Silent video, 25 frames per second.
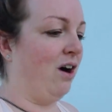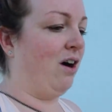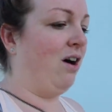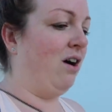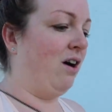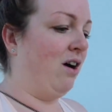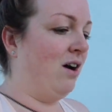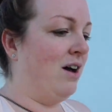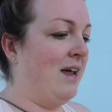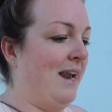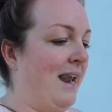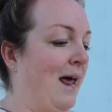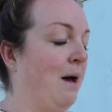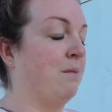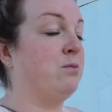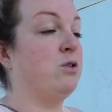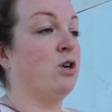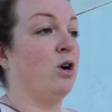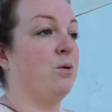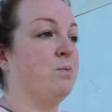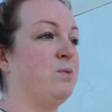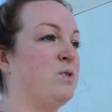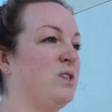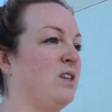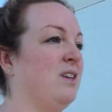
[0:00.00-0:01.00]
our
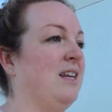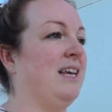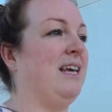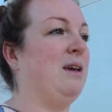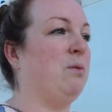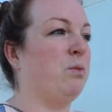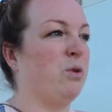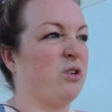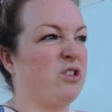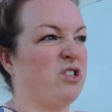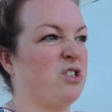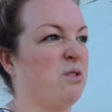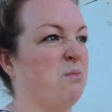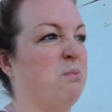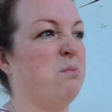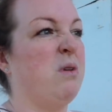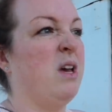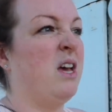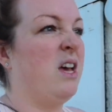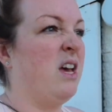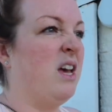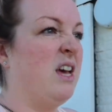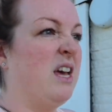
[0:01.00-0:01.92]
laptops and he watched some